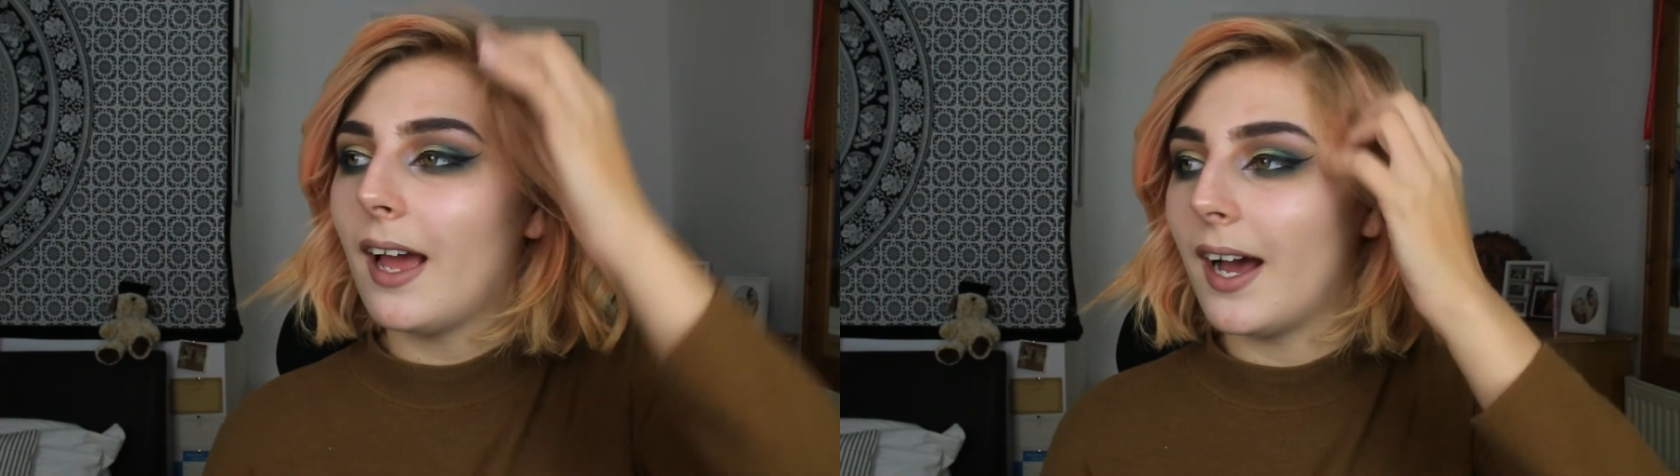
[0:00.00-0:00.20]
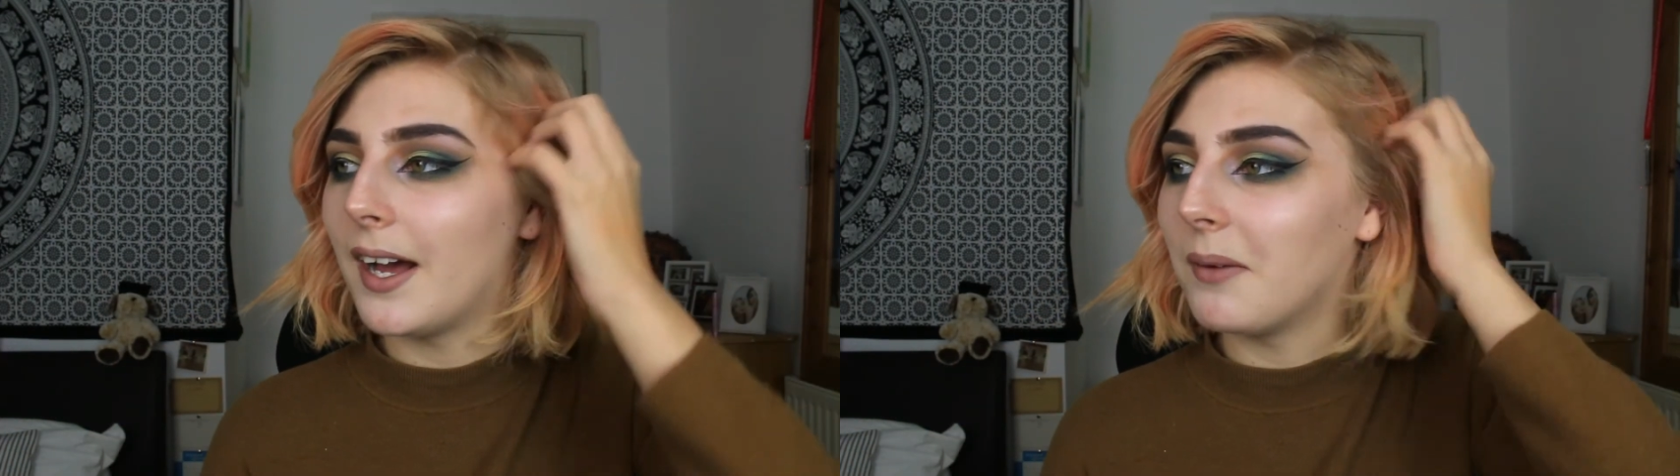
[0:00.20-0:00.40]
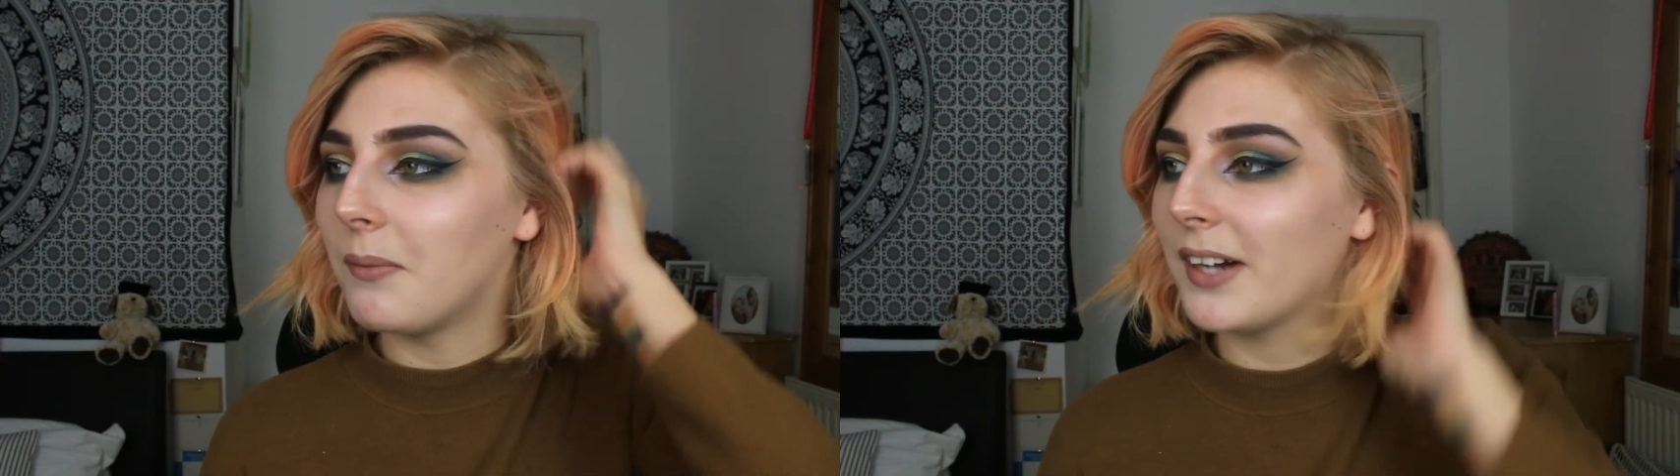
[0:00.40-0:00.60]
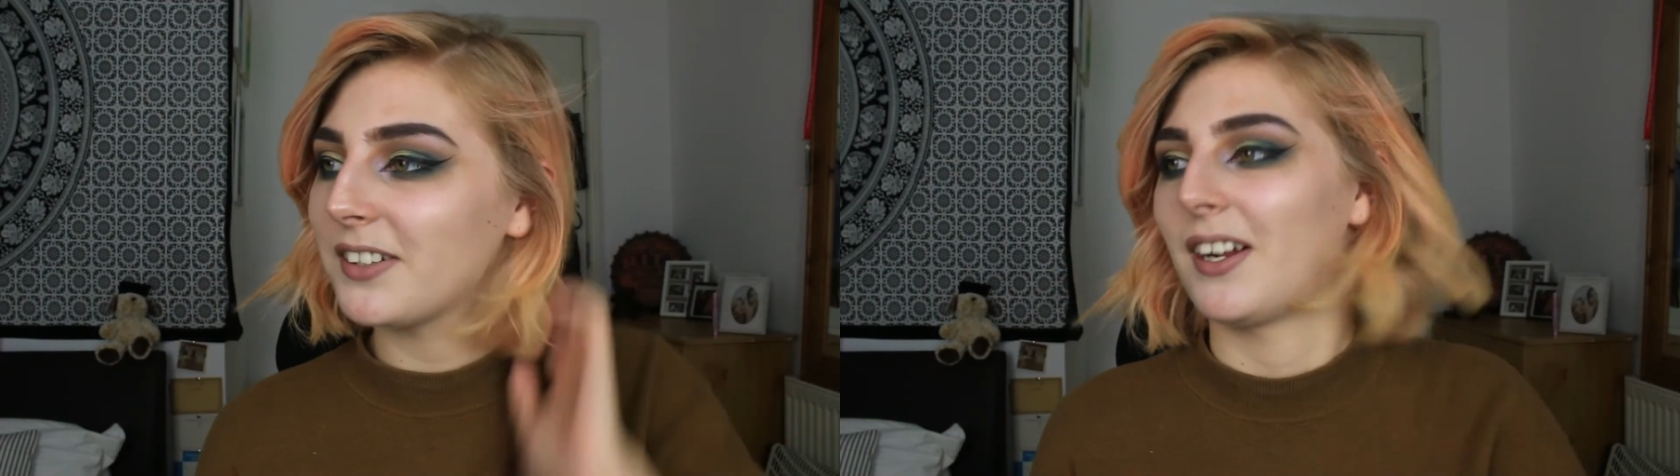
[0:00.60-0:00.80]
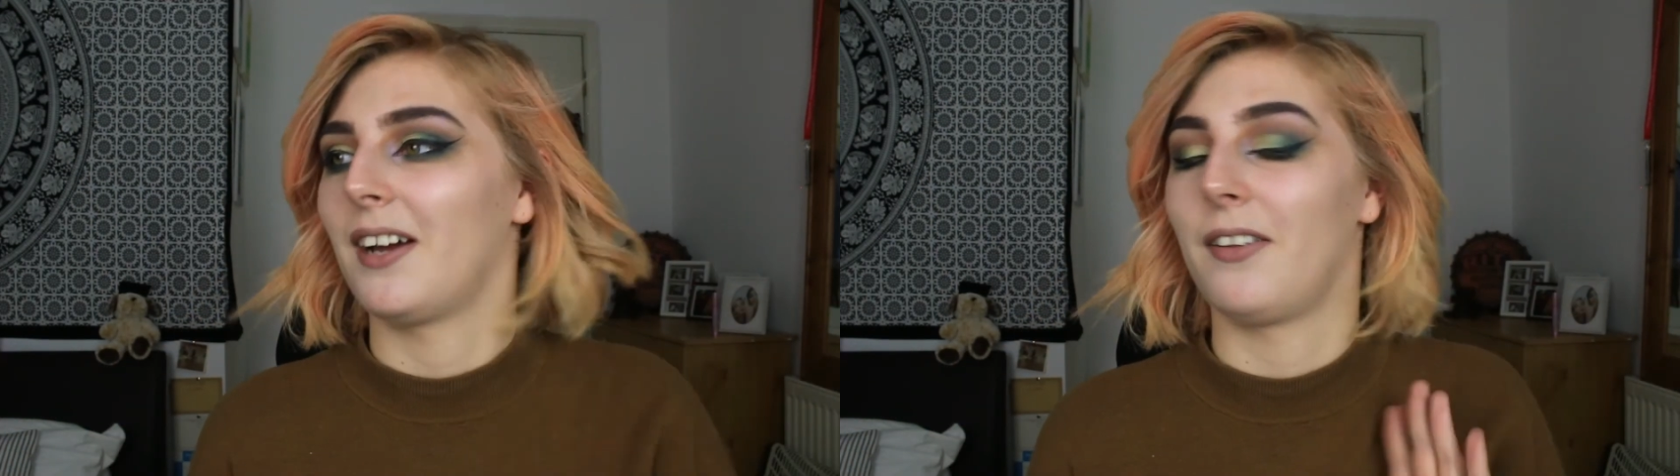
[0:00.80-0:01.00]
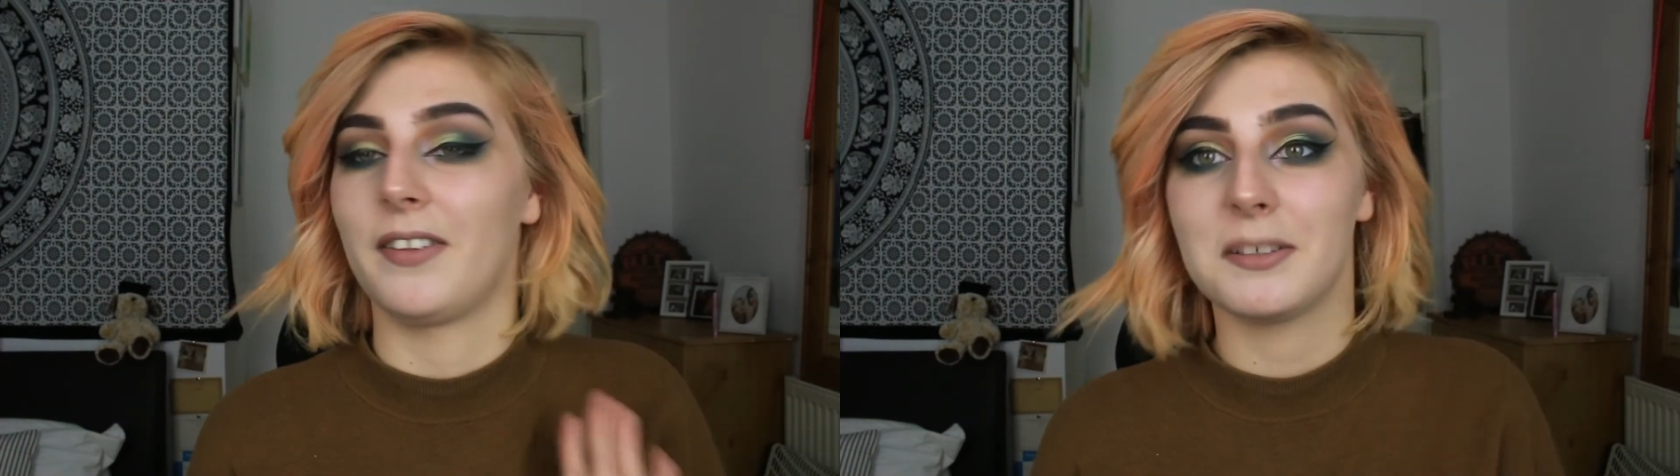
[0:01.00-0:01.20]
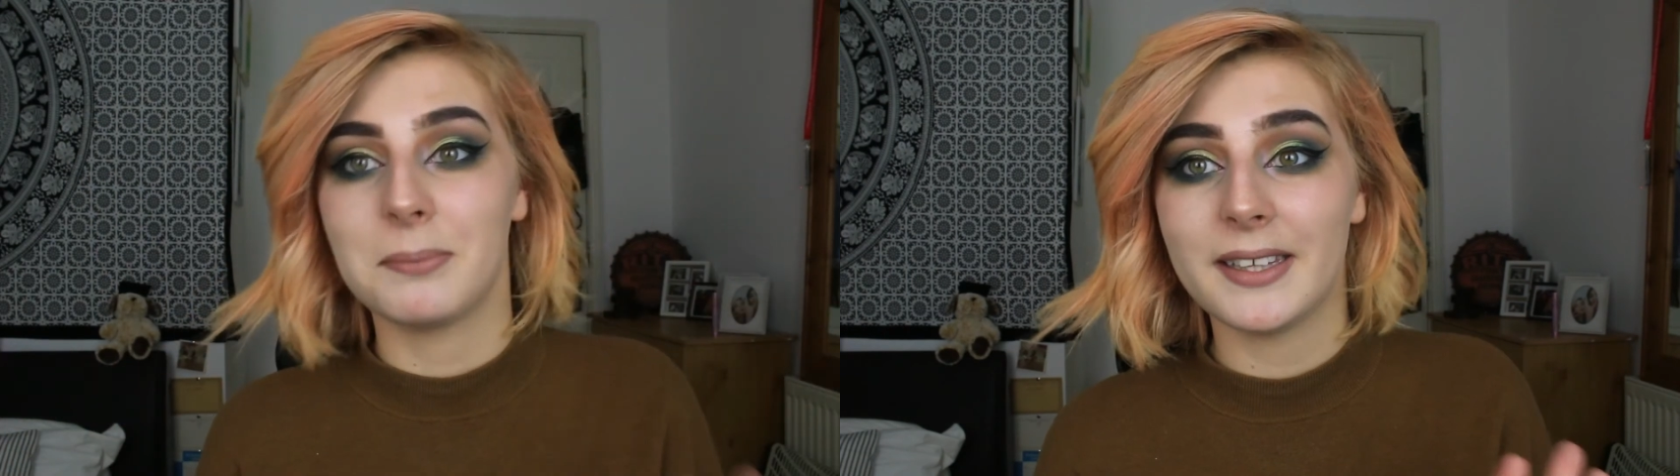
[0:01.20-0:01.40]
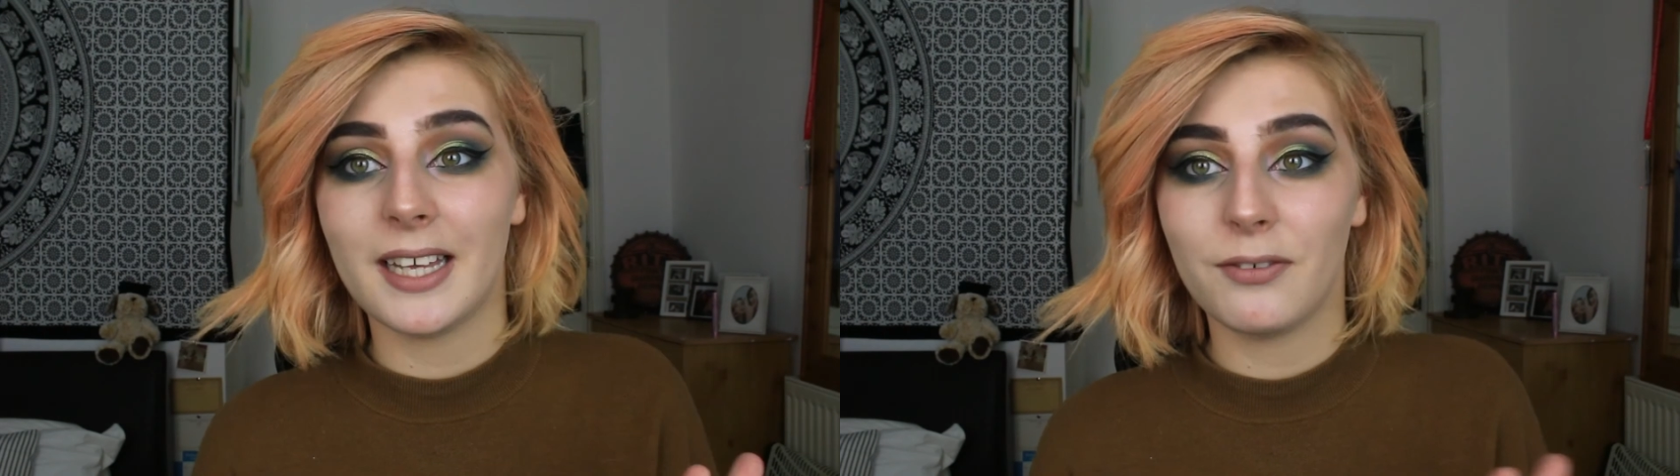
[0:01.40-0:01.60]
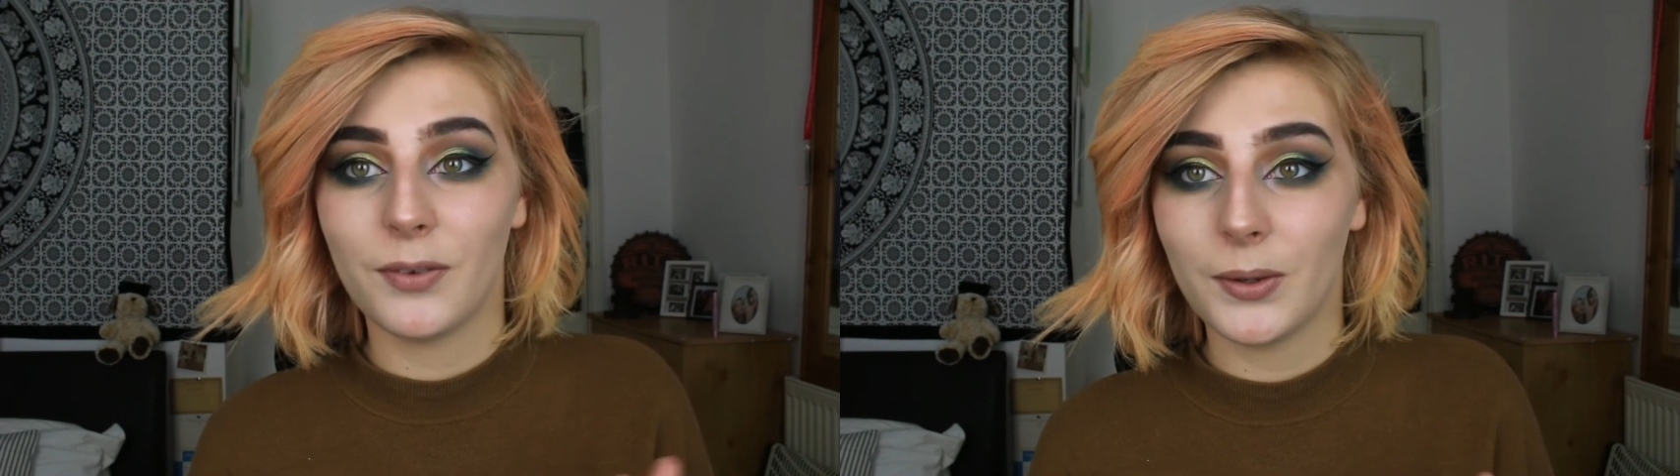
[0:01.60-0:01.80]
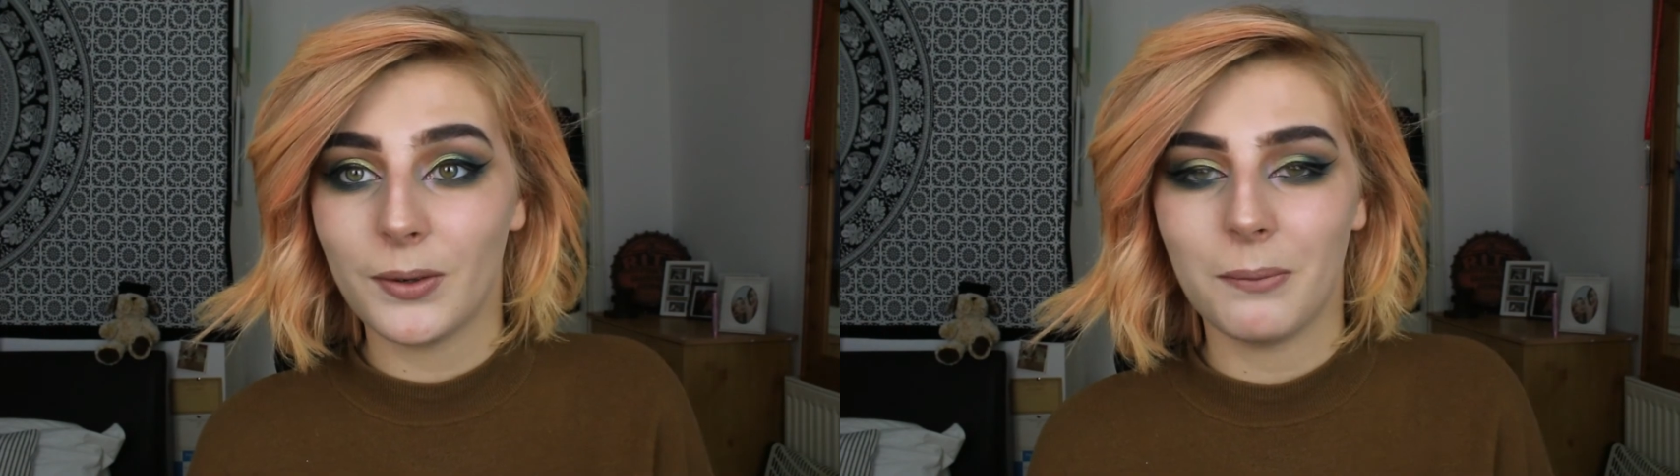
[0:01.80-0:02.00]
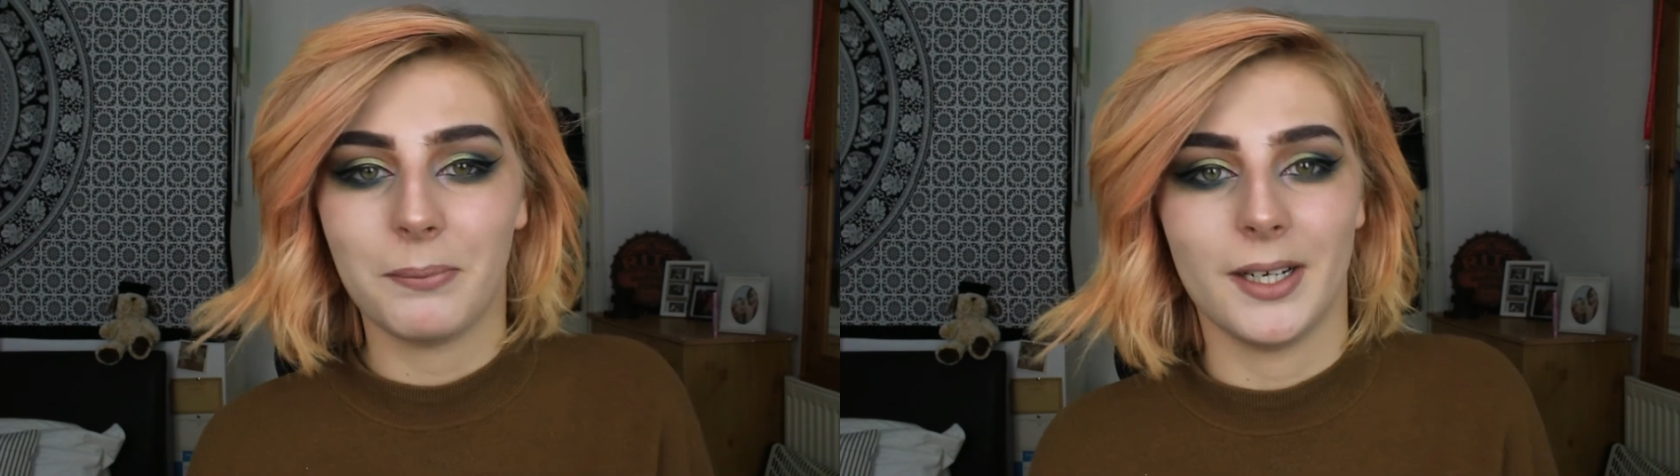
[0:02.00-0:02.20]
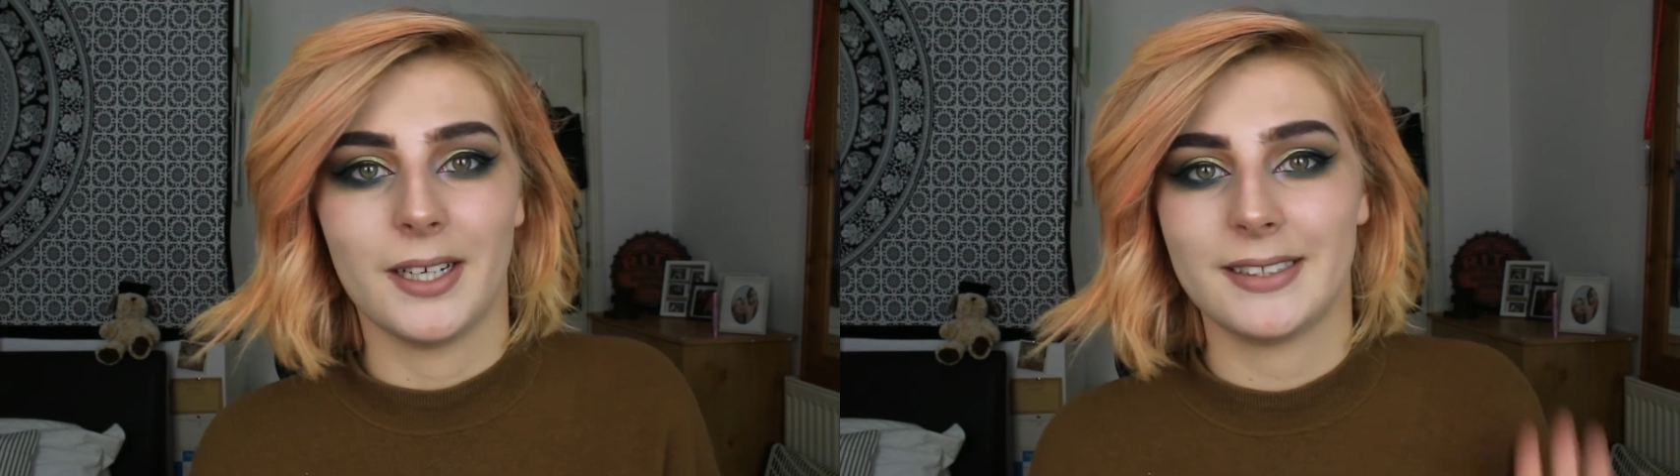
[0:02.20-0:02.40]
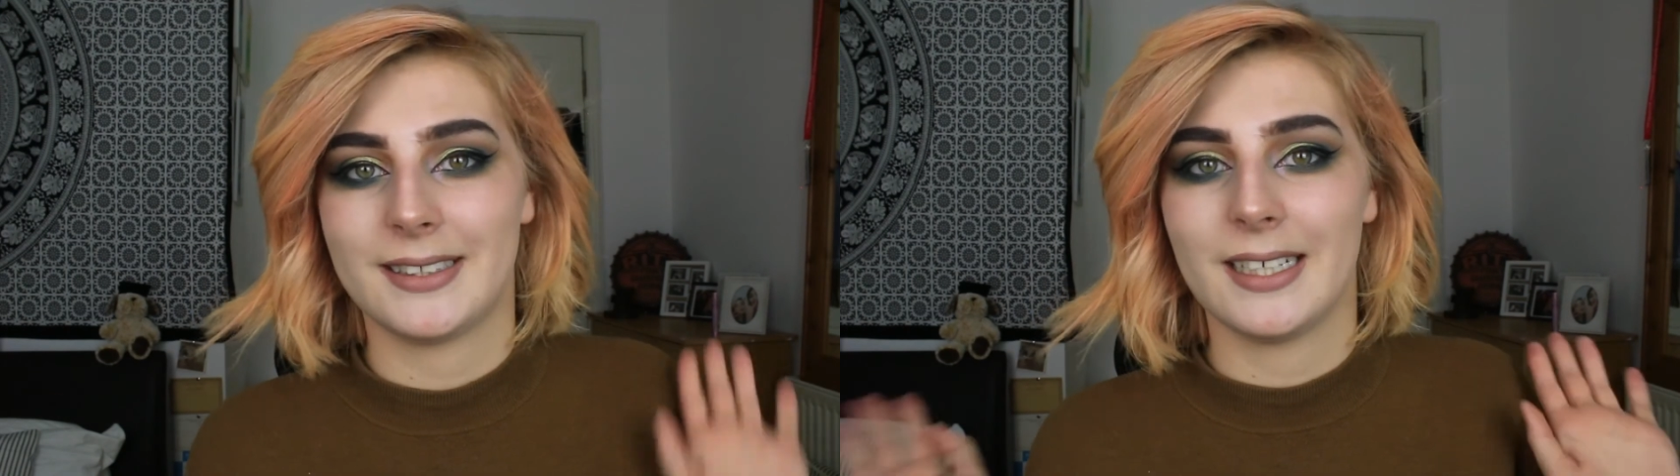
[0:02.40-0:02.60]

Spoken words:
I don't know how long that's been there for, but